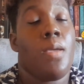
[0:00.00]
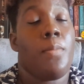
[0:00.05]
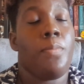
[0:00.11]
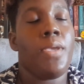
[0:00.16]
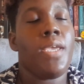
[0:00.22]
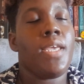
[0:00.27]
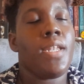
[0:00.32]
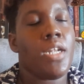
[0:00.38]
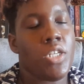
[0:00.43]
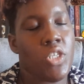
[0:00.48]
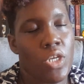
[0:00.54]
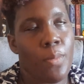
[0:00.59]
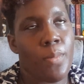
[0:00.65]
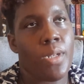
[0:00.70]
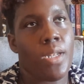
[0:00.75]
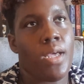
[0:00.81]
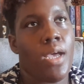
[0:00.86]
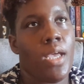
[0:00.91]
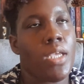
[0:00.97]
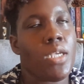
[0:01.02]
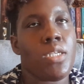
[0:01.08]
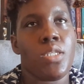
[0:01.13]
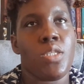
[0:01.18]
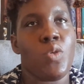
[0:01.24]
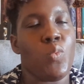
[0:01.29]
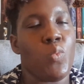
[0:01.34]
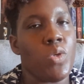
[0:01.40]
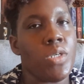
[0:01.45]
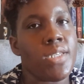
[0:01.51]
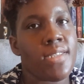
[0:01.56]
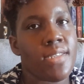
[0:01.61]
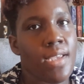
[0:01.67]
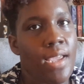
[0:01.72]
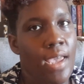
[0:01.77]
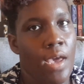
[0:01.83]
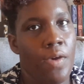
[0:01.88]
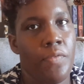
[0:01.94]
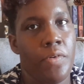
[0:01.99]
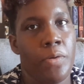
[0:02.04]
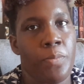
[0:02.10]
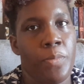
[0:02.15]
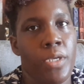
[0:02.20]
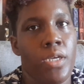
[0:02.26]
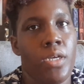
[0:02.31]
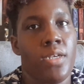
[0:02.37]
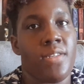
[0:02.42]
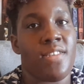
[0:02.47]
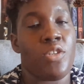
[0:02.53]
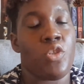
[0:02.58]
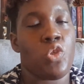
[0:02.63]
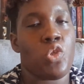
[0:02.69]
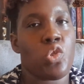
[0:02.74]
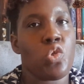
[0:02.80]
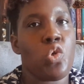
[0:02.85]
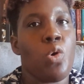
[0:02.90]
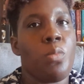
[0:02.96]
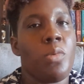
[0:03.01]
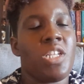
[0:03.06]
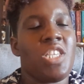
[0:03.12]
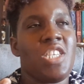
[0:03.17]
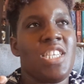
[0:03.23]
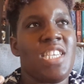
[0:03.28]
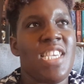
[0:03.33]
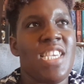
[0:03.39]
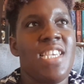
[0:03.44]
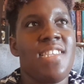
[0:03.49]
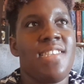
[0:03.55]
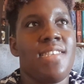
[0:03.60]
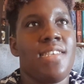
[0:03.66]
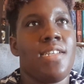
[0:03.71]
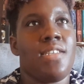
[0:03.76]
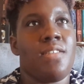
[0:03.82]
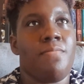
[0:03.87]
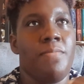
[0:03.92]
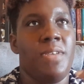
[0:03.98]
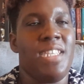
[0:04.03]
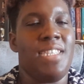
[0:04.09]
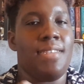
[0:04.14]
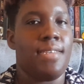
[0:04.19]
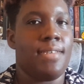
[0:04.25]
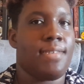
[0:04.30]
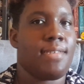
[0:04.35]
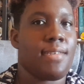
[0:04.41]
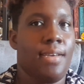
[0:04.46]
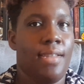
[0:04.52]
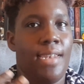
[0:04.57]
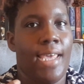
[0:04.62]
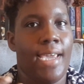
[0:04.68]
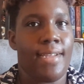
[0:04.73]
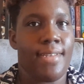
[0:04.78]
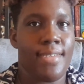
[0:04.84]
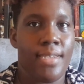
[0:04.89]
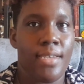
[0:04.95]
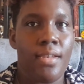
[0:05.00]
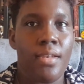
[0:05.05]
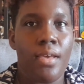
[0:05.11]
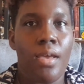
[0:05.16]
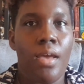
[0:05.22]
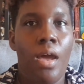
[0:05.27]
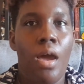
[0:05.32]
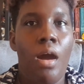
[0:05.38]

being a Gemini is the worst thing ever, because it's so much easier to be disconnected